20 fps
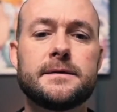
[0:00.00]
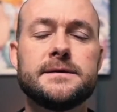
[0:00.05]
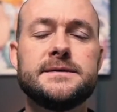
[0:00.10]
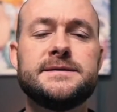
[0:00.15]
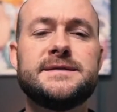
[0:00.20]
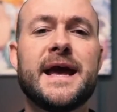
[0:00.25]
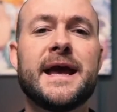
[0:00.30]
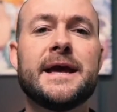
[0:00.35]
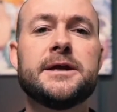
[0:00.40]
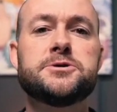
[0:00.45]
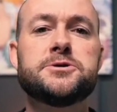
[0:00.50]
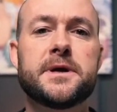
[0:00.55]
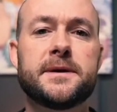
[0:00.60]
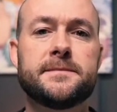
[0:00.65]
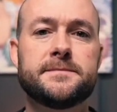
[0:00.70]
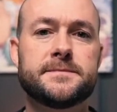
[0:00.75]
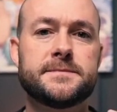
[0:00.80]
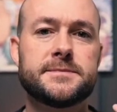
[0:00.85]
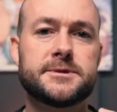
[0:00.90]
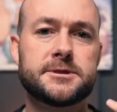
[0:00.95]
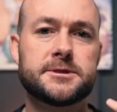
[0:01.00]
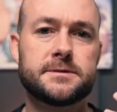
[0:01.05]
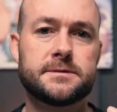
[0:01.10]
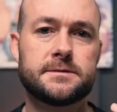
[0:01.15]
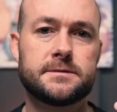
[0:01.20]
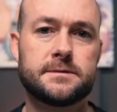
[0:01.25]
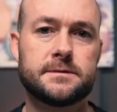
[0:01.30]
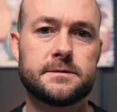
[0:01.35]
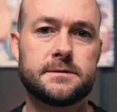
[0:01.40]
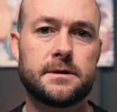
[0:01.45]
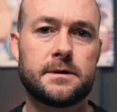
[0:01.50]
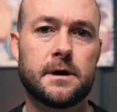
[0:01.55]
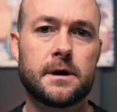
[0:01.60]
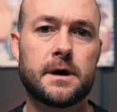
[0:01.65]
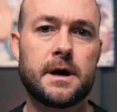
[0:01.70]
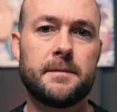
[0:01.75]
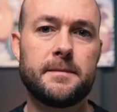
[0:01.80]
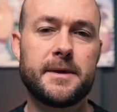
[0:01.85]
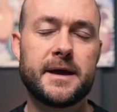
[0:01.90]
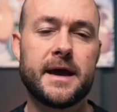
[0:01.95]
daydreams are
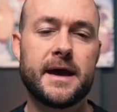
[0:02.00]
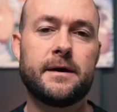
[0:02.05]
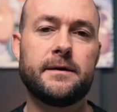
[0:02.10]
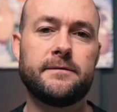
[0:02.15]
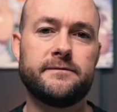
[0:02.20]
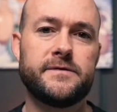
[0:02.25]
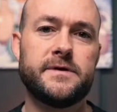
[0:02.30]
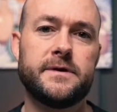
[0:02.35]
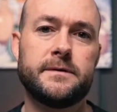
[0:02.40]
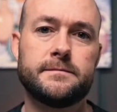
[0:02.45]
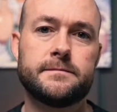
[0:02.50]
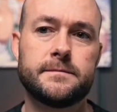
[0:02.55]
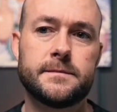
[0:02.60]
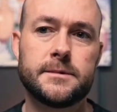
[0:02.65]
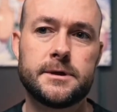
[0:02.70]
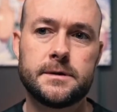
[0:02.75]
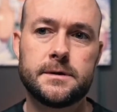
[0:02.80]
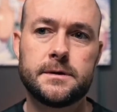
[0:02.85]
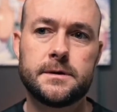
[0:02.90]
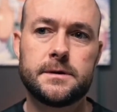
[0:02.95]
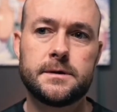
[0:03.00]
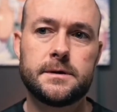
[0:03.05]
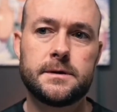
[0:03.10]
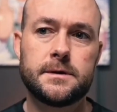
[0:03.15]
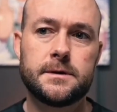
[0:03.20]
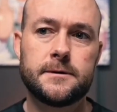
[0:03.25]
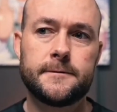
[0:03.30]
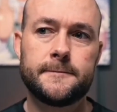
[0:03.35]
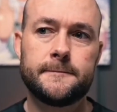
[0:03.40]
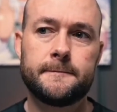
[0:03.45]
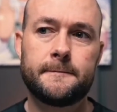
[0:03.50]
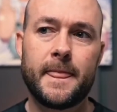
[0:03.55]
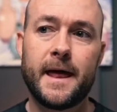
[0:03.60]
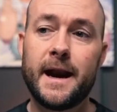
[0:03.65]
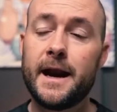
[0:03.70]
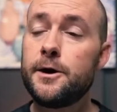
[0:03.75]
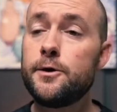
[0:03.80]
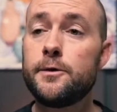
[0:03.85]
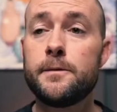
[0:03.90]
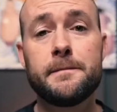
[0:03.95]
coming out of them. And
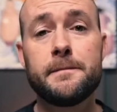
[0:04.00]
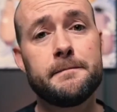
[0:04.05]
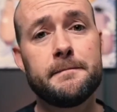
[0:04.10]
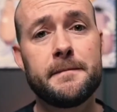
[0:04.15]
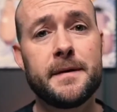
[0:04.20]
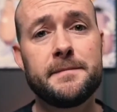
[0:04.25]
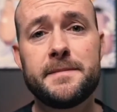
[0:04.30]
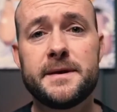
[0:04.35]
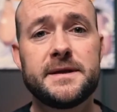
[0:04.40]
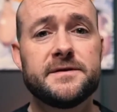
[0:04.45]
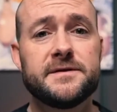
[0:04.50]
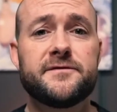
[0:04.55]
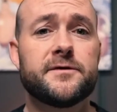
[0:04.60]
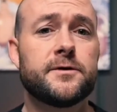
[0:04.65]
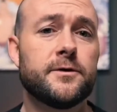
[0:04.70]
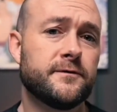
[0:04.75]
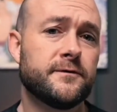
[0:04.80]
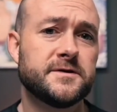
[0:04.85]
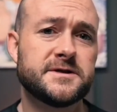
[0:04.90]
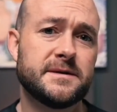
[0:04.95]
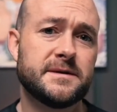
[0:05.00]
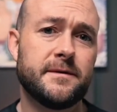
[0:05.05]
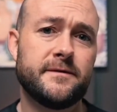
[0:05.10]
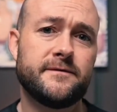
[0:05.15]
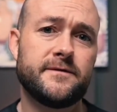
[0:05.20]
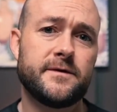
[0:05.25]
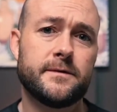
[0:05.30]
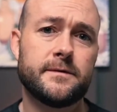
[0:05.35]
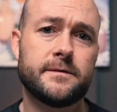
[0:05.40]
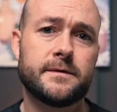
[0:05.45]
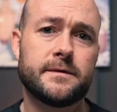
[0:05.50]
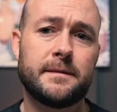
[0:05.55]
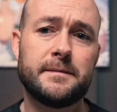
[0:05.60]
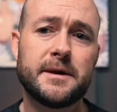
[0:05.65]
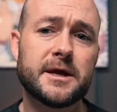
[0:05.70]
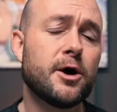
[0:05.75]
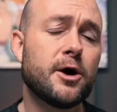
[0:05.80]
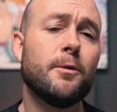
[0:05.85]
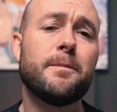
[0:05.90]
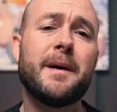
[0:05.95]
I know it may be difficult for some of you. I
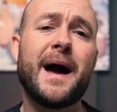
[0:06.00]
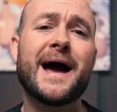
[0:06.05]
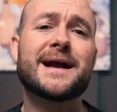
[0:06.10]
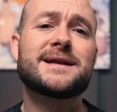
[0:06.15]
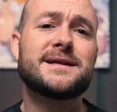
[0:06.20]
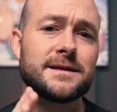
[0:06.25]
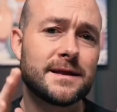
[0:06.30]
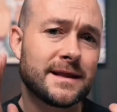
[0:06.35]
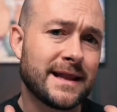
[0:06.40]
mean, go back to the